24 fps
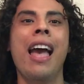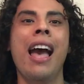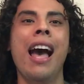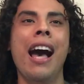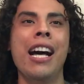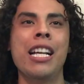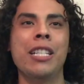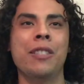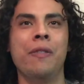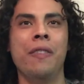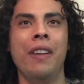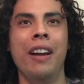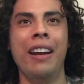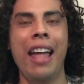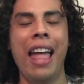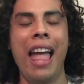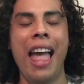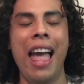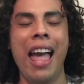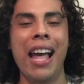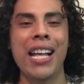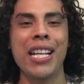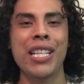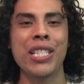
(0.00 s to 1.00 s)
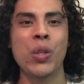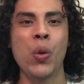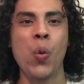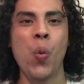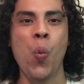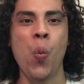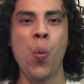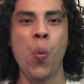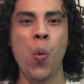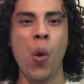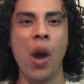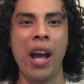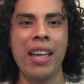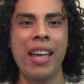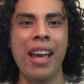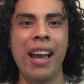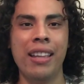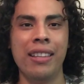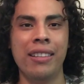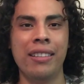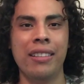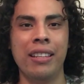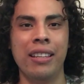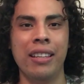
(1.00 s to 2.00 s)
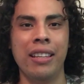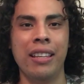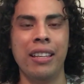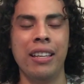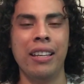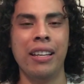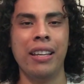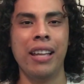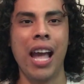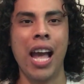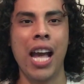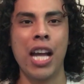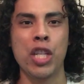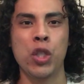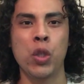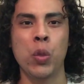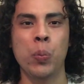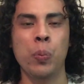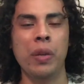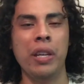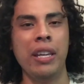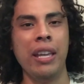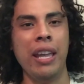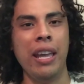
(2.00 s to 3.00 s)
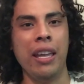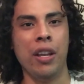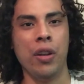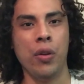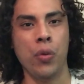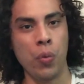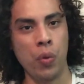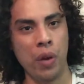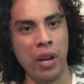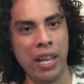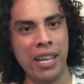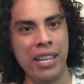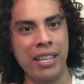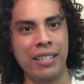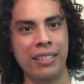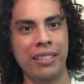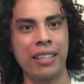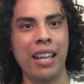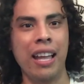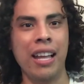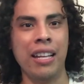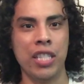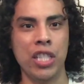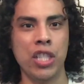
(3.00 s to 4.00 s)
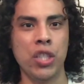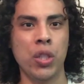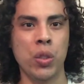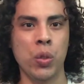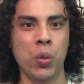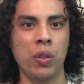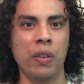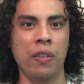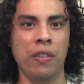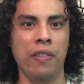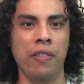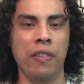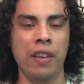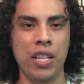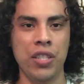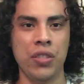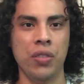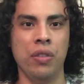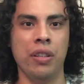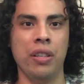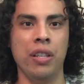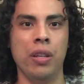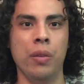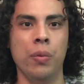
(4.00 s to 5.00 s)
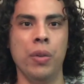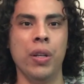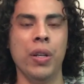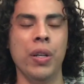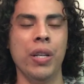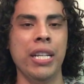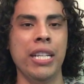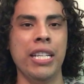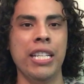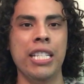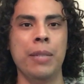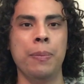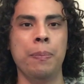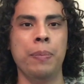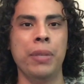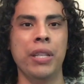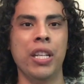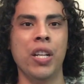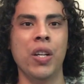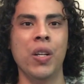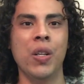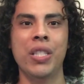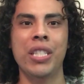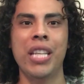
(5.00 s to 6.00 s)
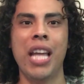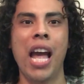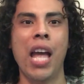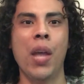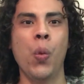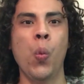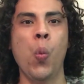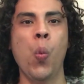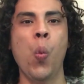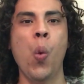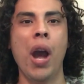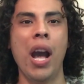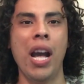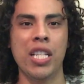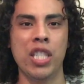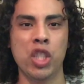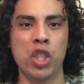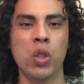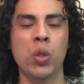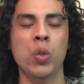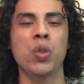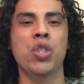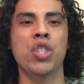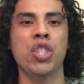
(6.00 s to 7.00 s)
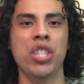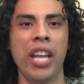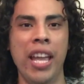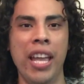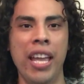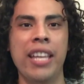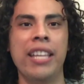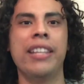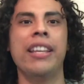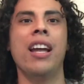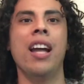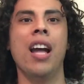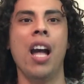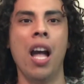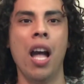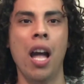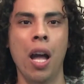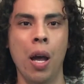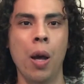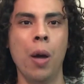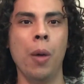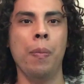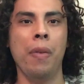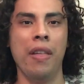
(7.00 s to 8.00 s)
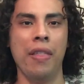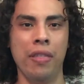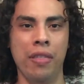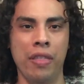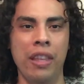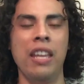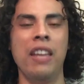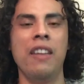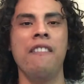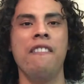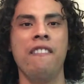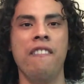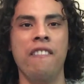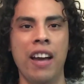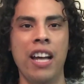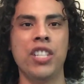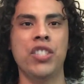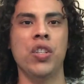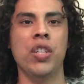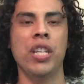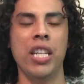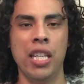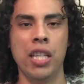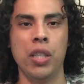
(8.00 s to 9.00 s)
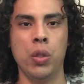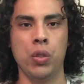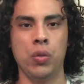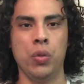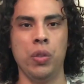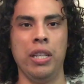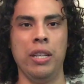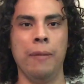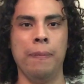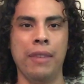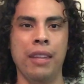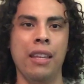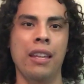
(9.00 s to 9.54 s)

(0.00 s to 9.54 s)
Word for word: As far as why I think I should be a great addition to the Fashion Hero is because I want to shake up the fashion industry.